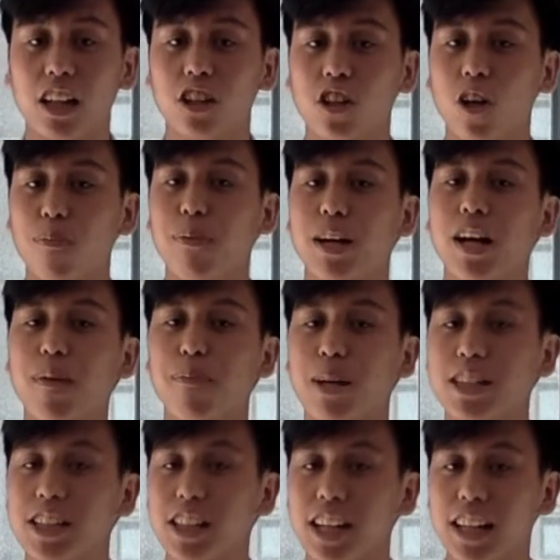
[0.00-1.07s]
tropica,
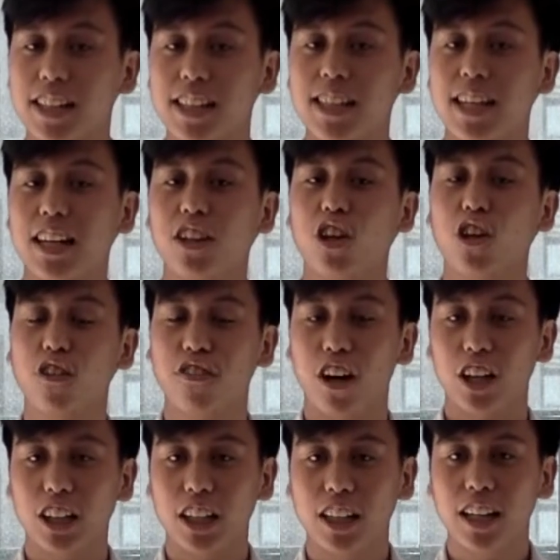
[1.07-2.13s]
brasiliensis, and
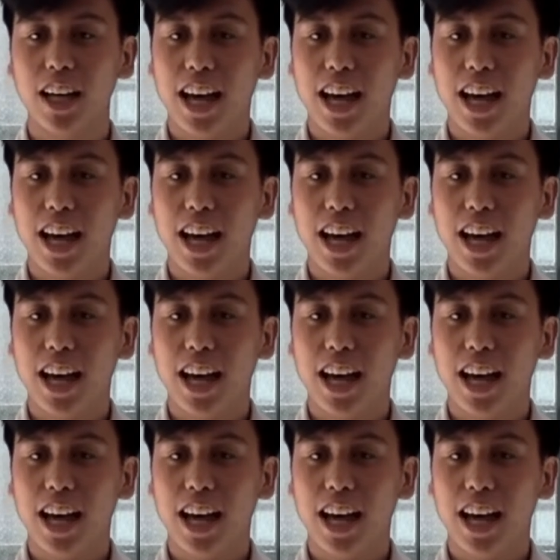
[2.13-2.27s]
donovani,